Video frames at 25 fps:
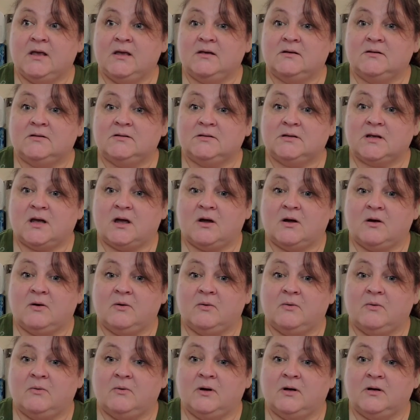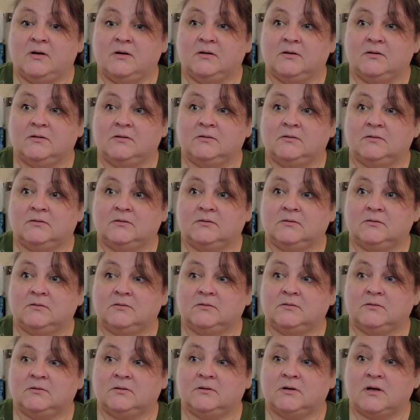So
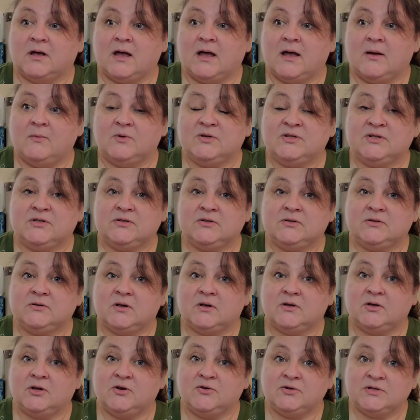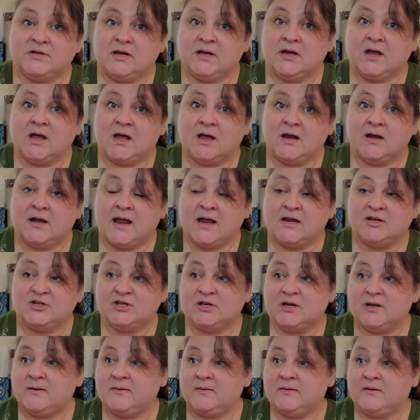I was using an
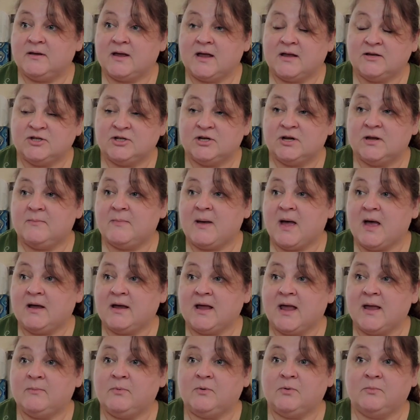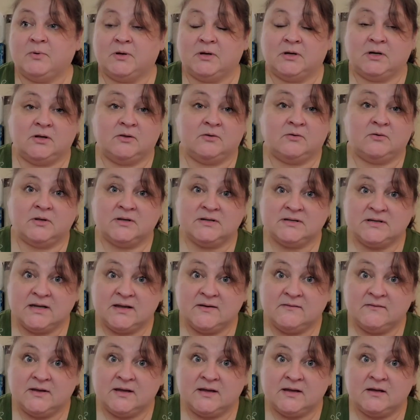HD, HDMI cable, putting it through the
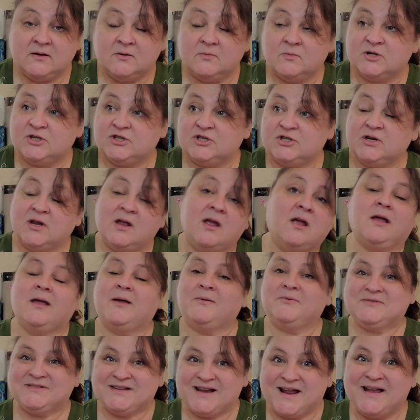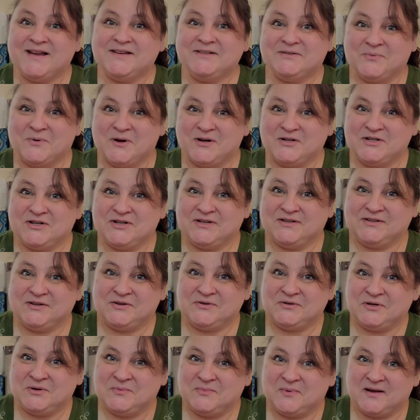TV, which it was nice watching
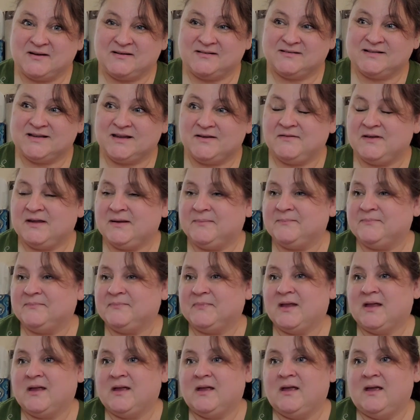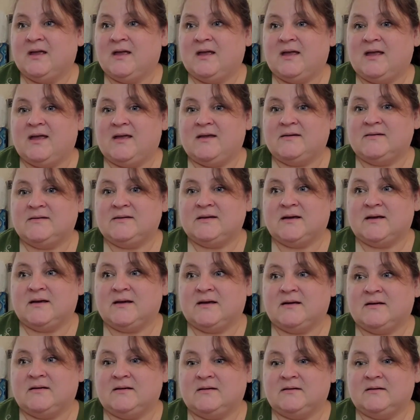YouTube on TV. And
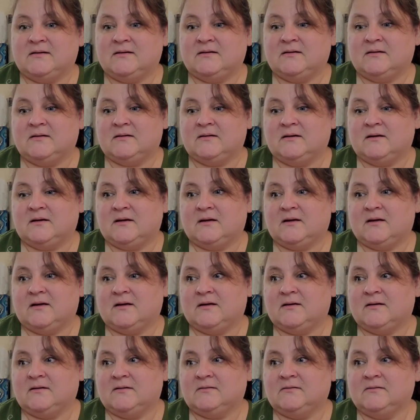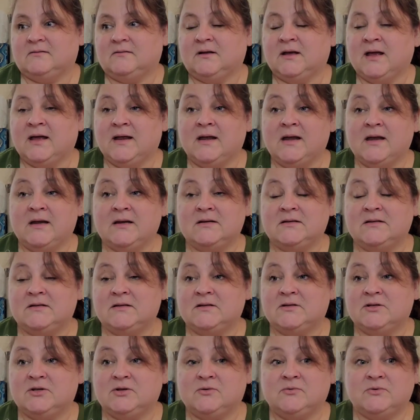uh, I needed
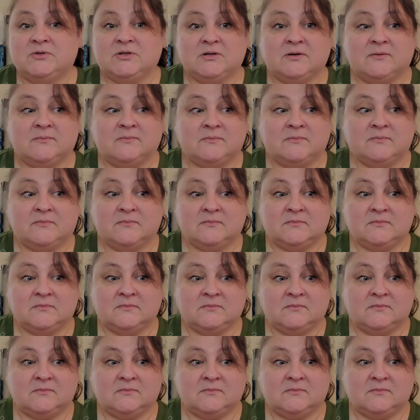to do some